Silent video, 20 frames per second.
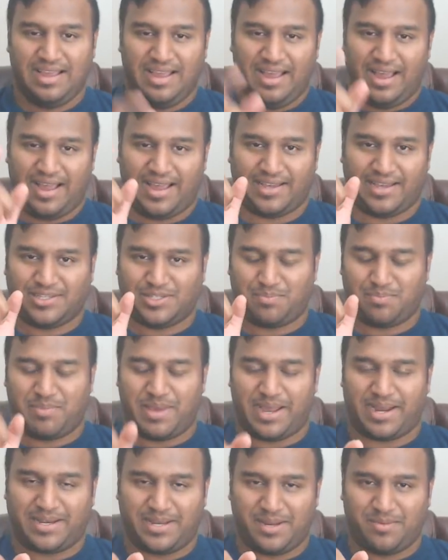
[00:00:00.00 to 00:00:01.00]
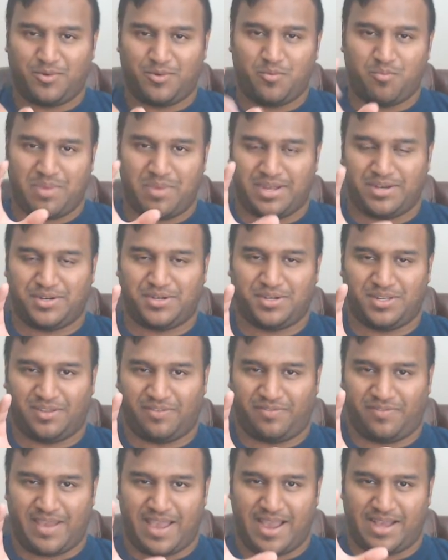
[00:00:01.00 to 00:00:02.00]
I expect him to mention the
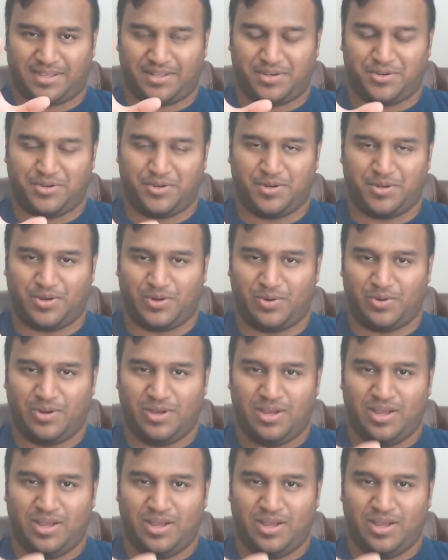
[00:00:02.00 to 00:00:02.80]
fact that,